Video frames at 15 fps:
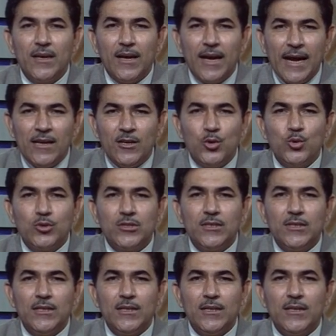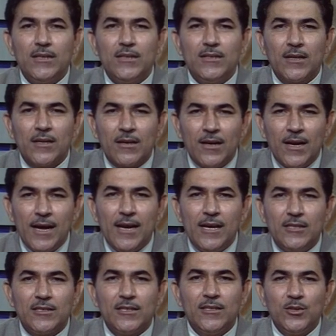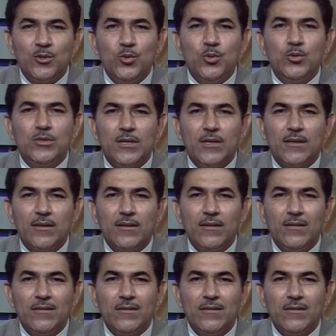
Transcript: end user, the clients and the user,